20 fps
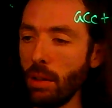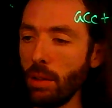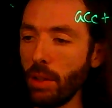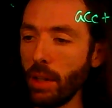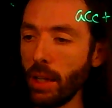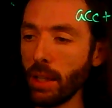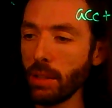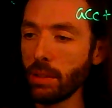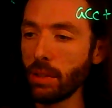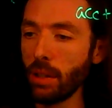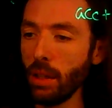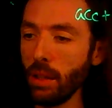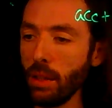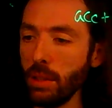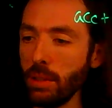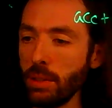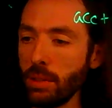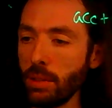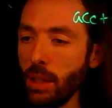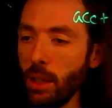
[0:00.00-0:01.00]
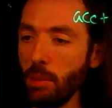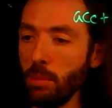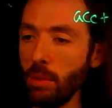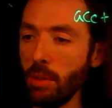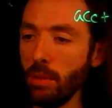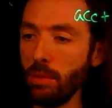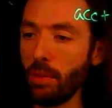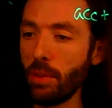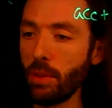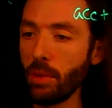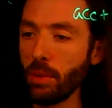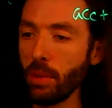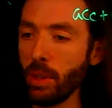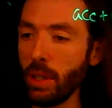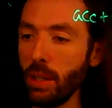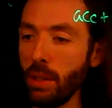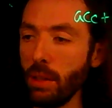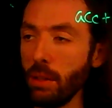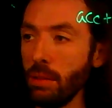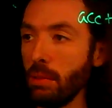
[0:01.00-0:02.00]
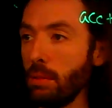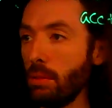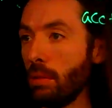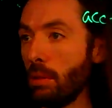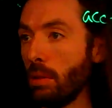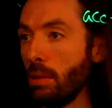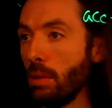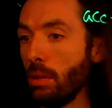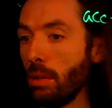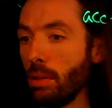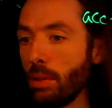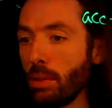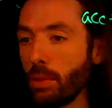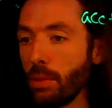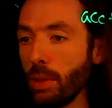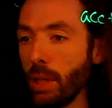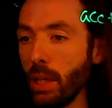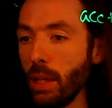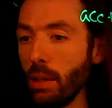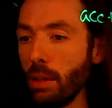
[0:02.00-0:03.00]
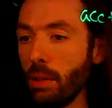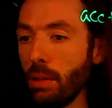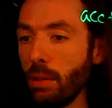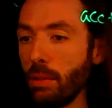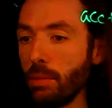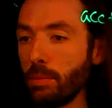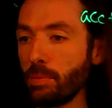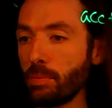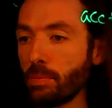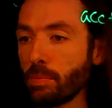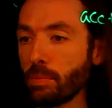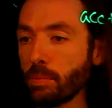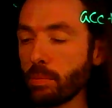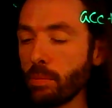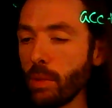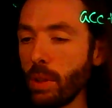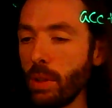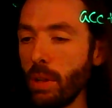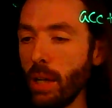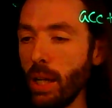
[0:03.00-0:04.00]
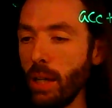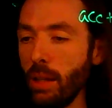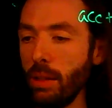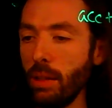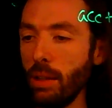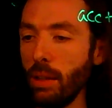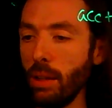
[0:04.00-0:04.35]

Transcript: next call is sum of 3, 3, right?